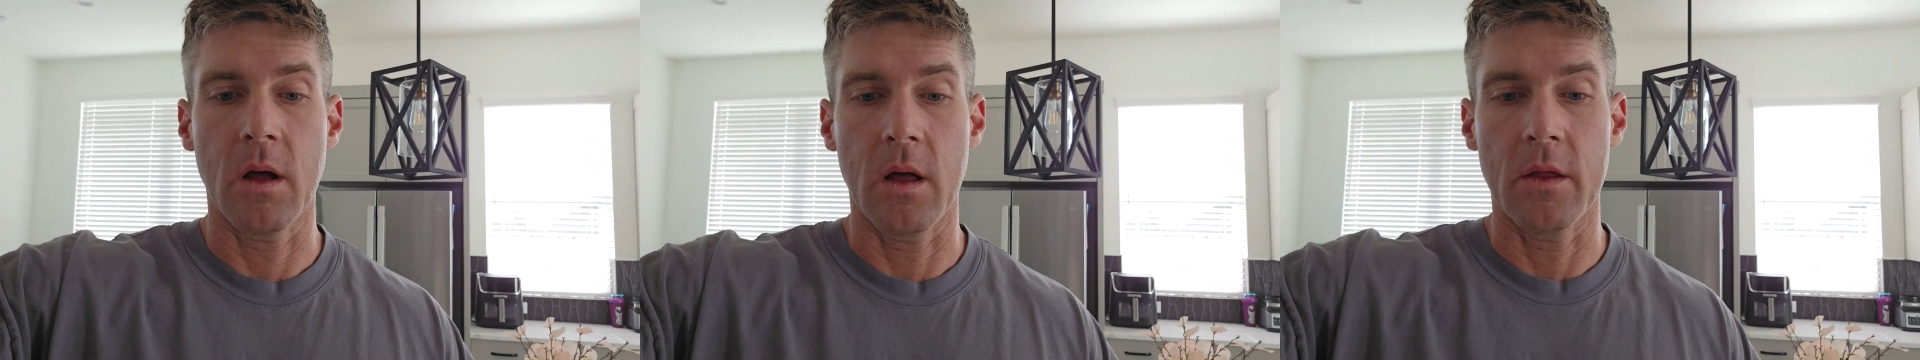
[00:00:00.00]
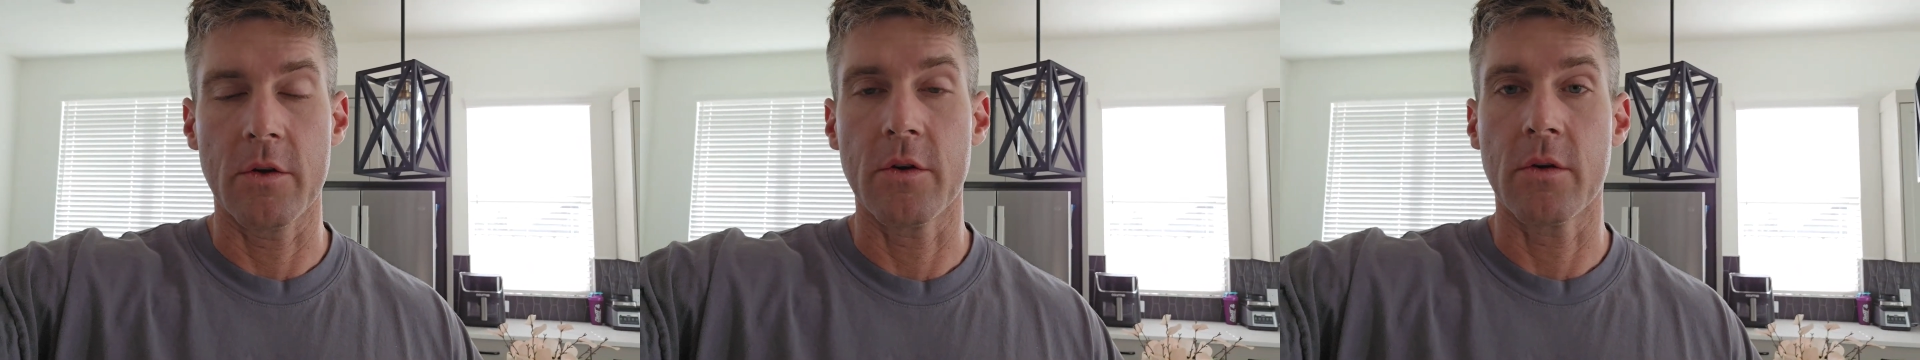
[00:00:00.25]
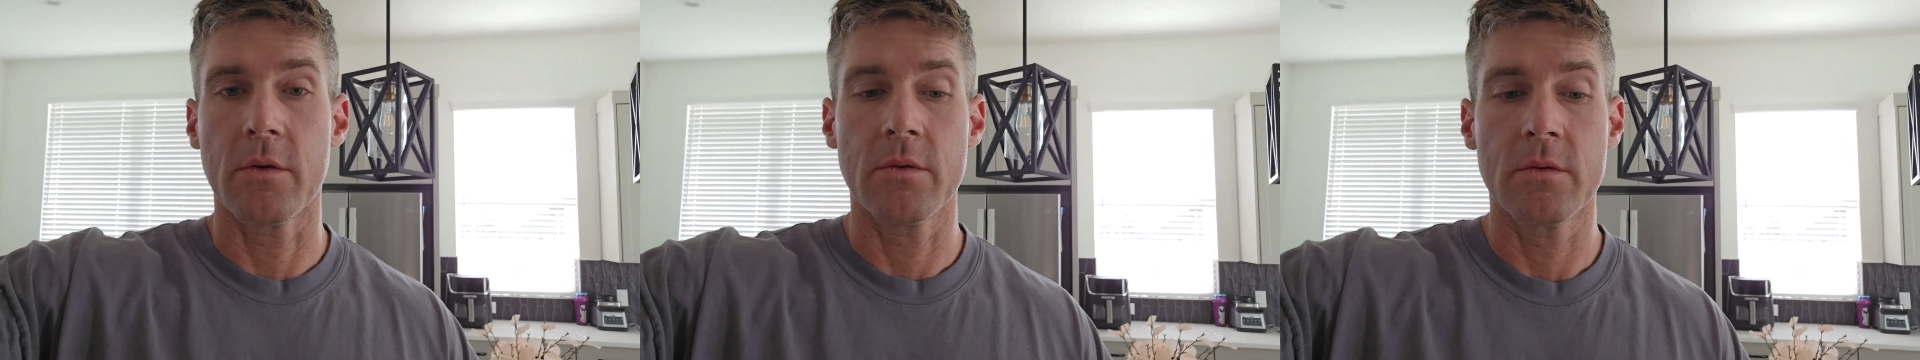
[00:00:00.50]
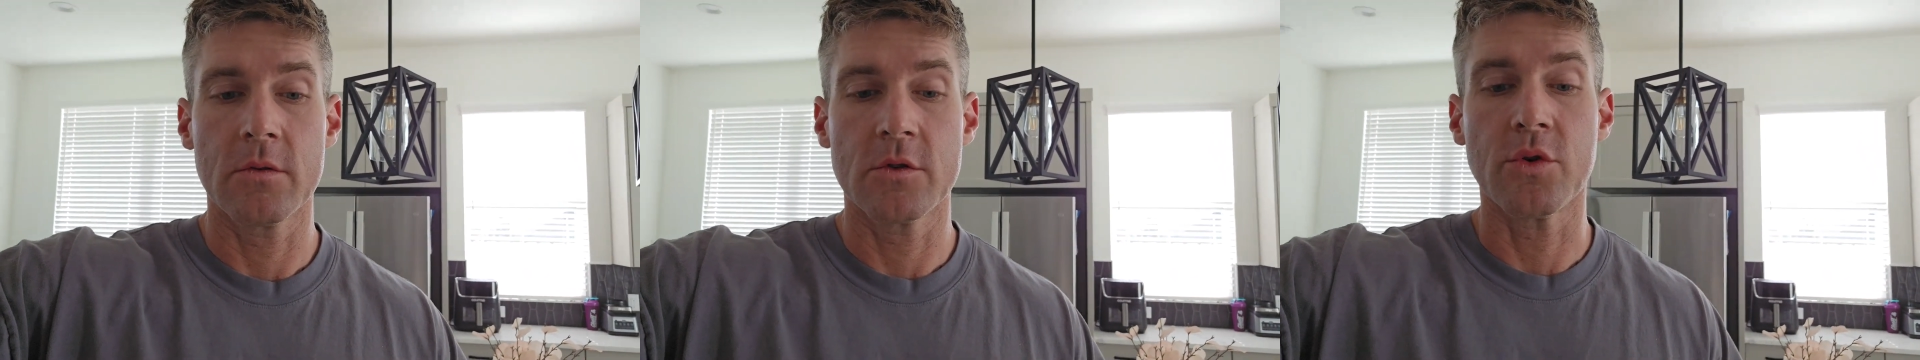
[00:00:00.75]
their
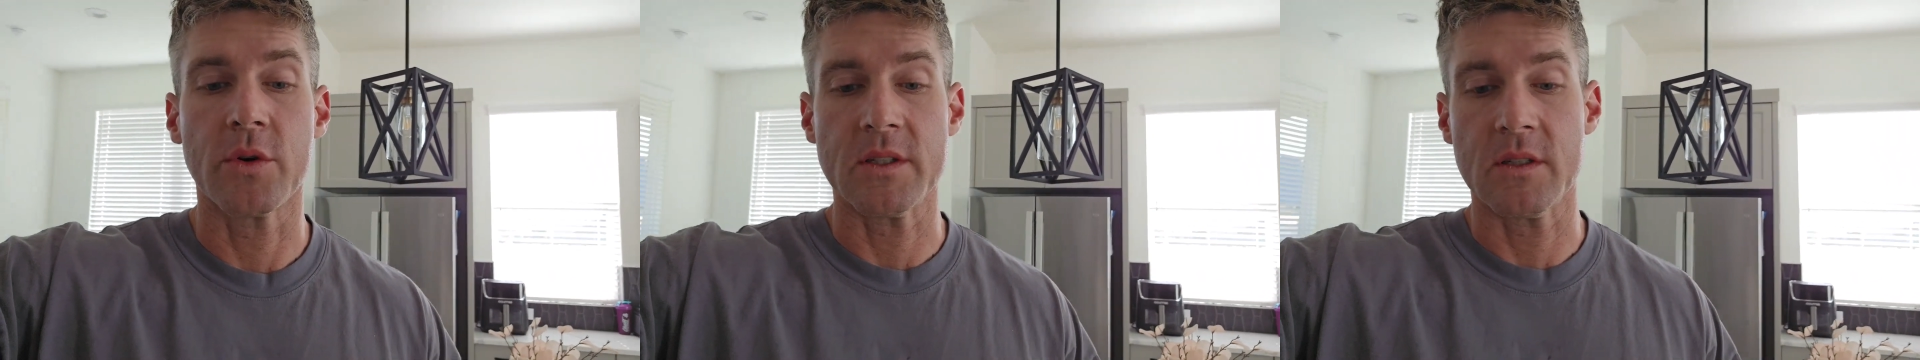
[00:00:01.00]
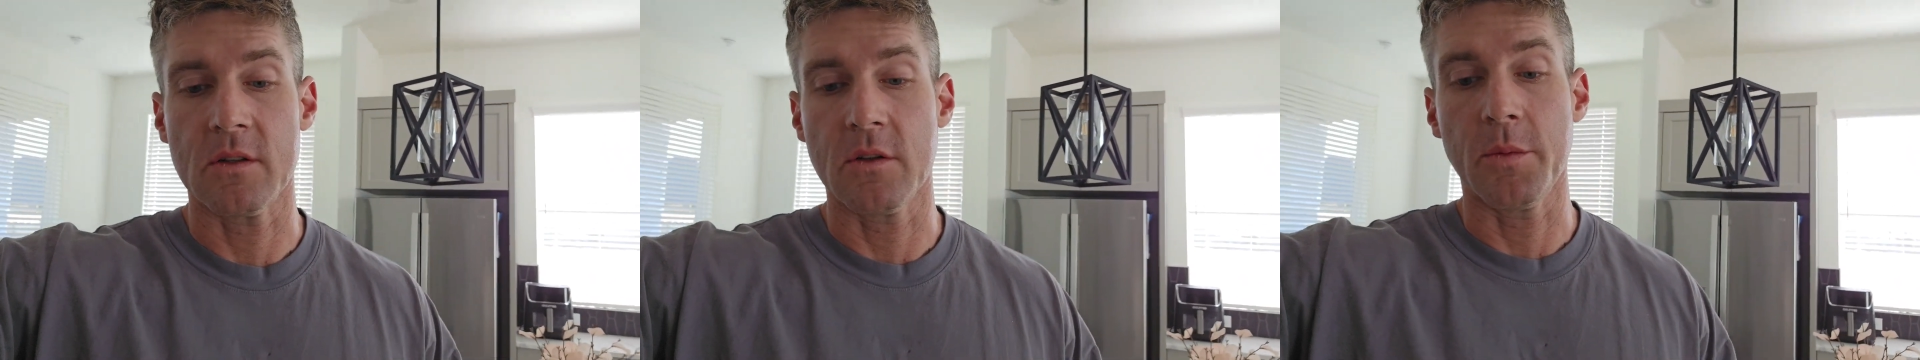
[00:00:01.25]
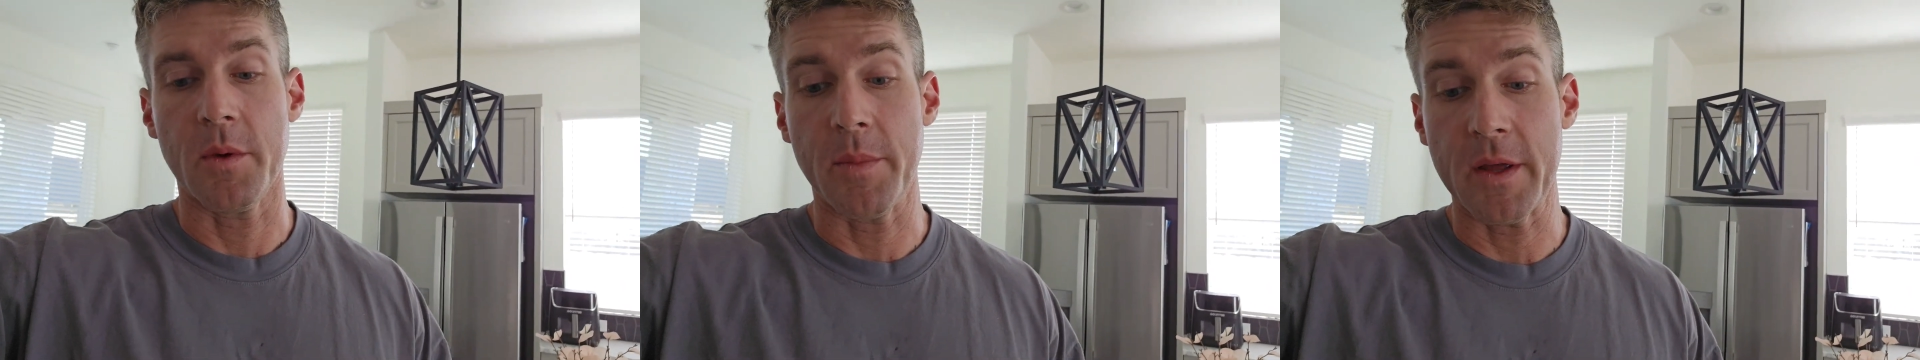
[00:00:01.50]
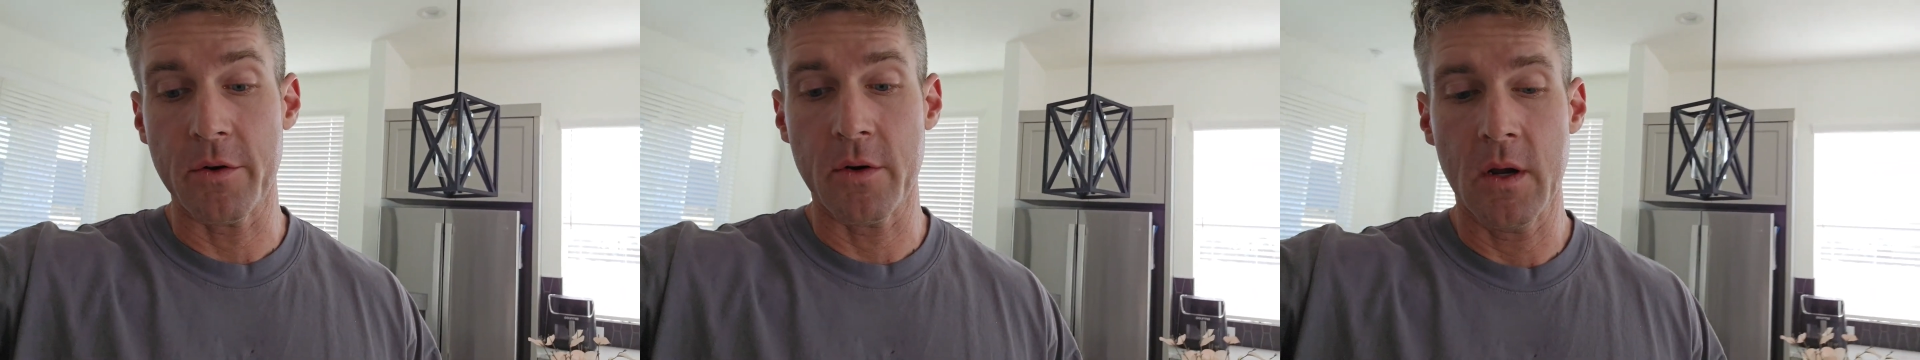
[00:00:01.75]
choices a little bit
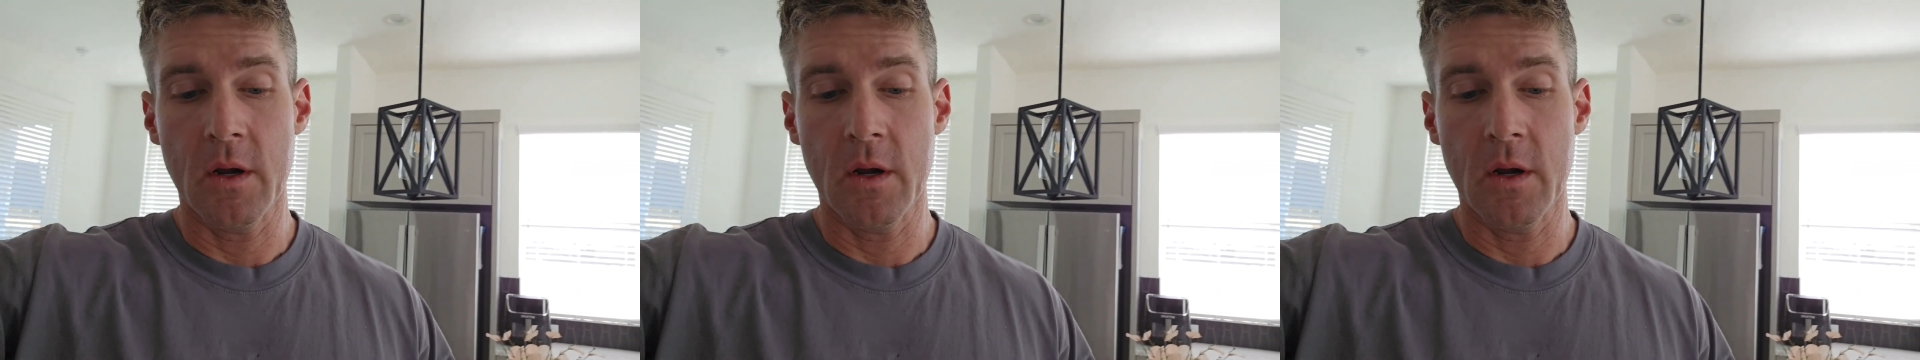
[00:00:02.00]
better,